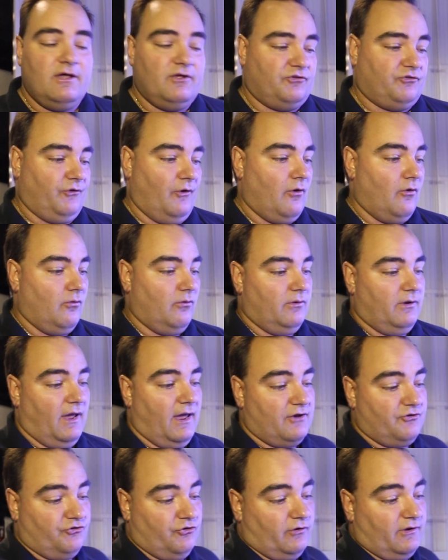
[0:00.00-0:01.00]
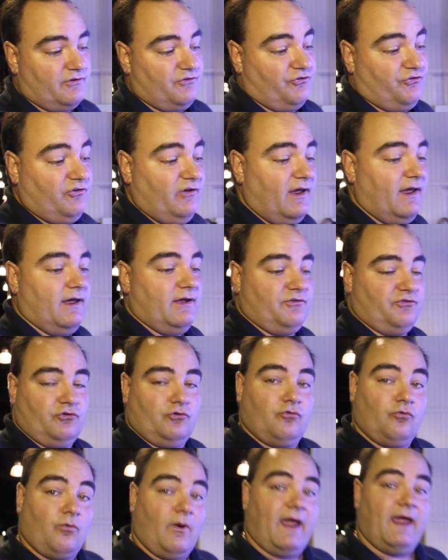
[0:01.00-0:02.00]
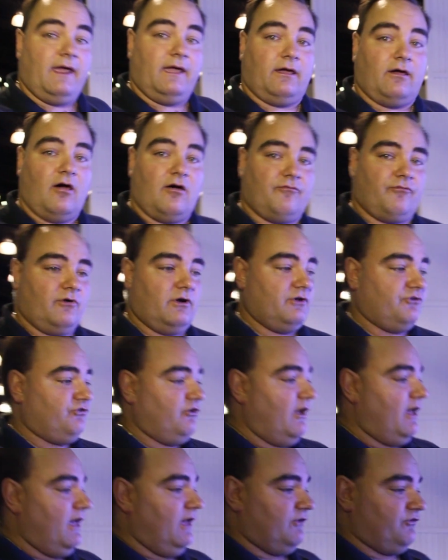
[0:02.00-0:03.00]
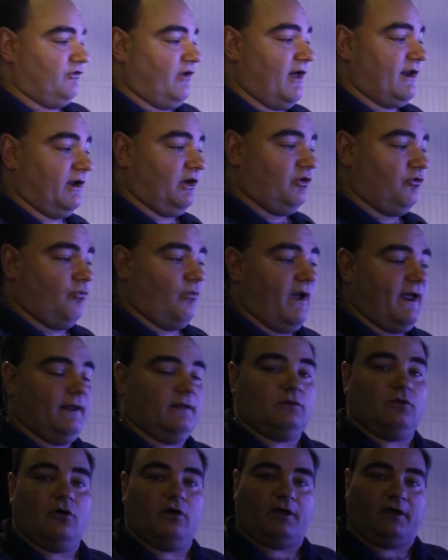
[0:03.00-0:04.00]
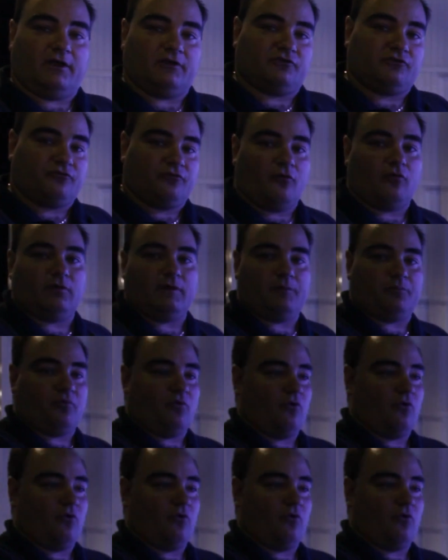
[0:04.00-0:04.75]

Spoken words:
So as you can see, it's great coverage, it's got a great look, it's fully